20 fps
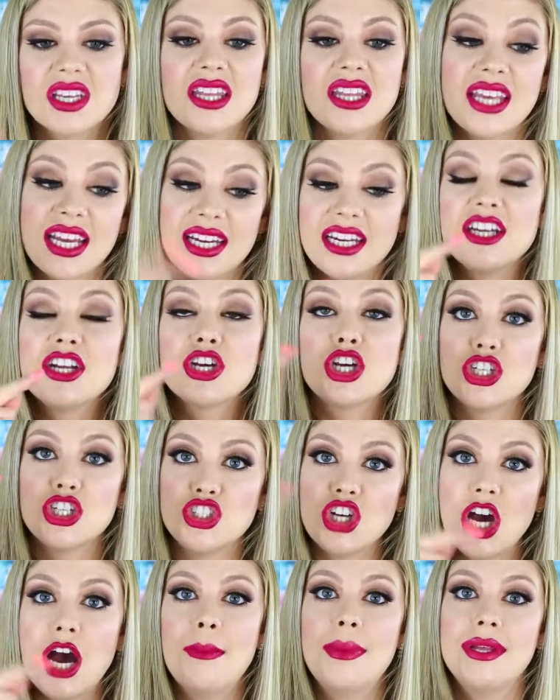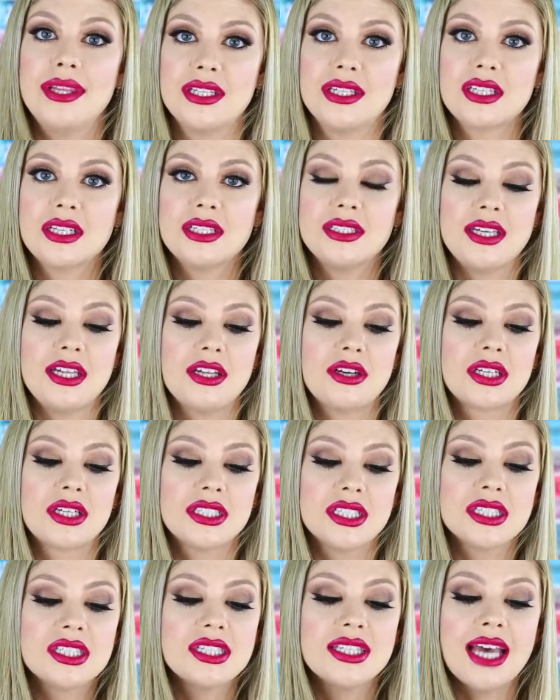did a good job on this concealer because
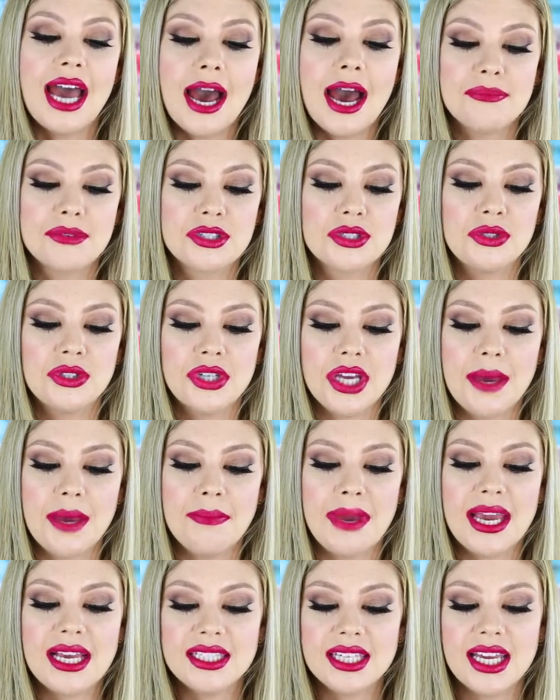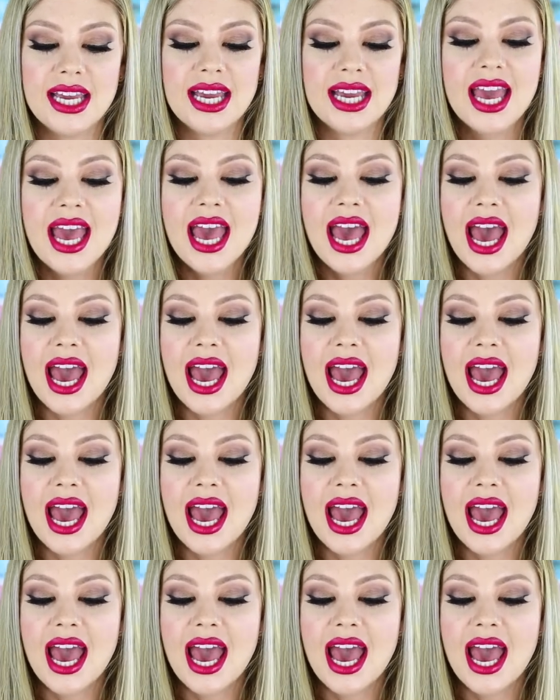this is absolutely amazing,